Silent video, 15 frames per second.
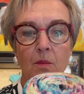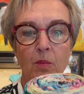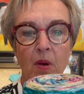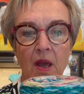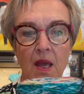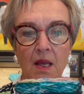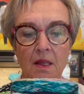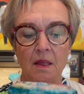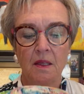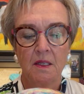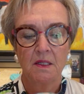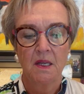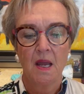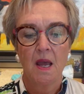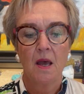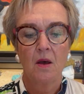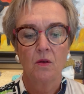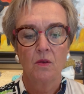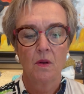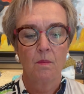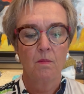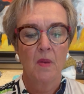Paint the
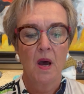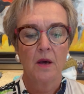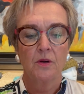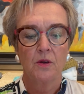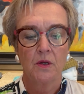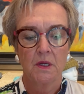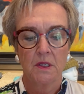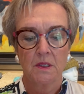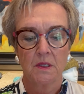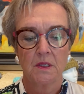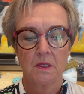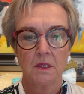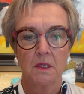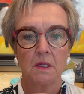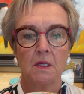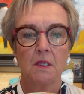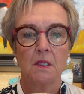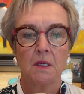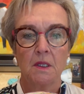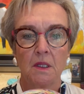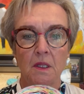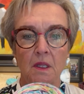Town Modernist.
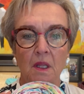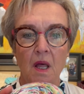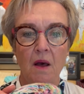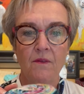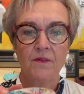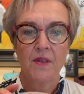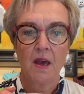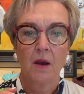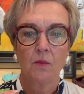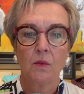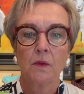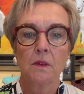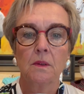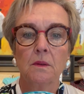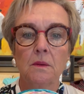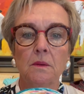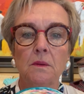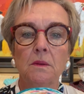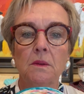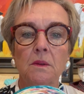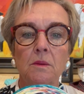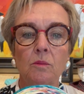Love that one.
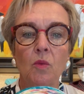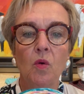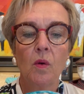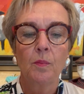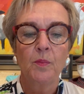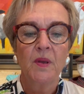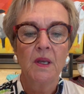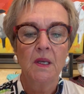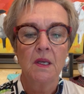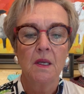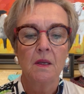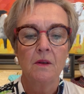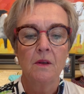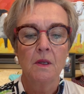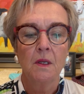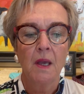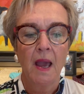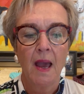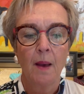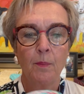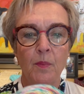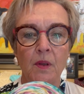More pinky,
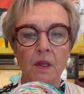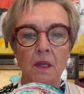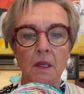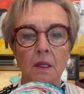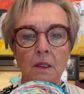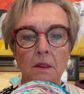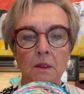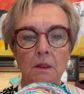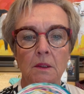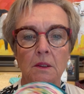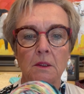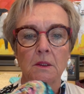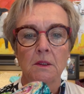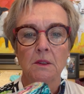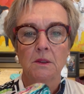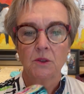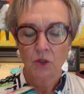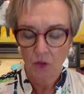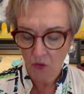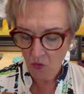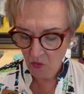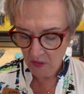happy,
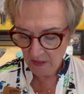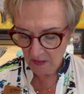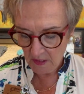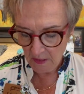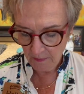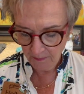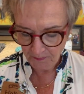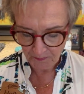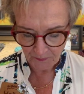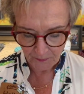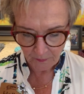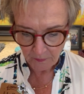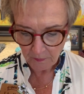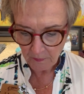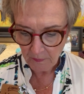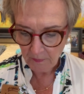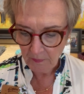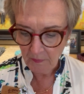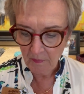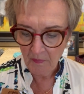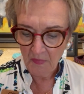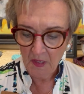turquoisey.
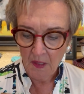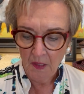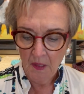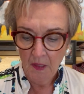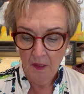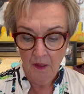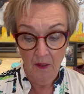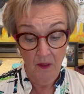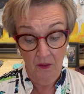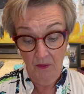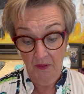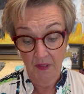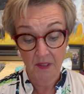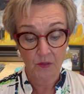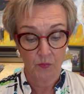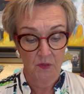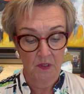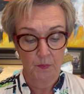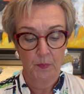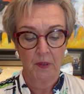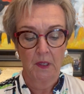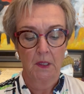Oh, this
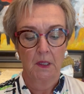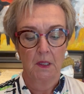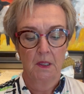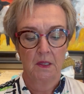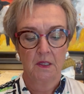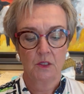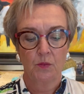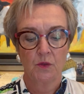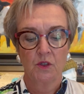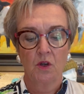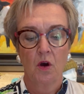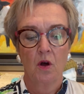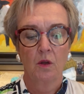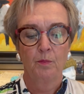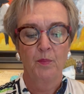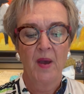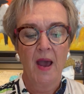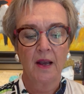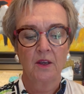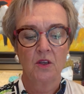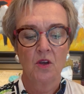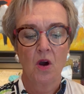one's pinky. This one's called
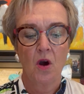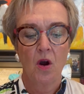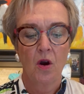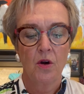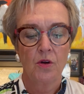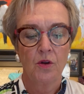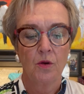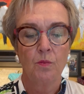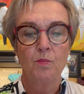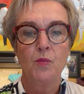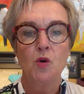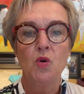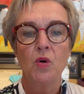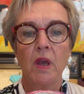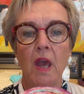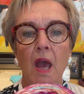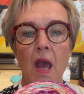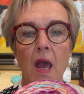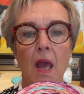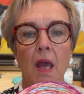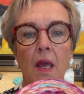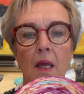Backyard
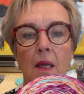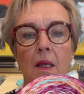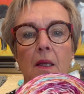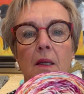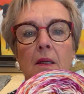Bouquet.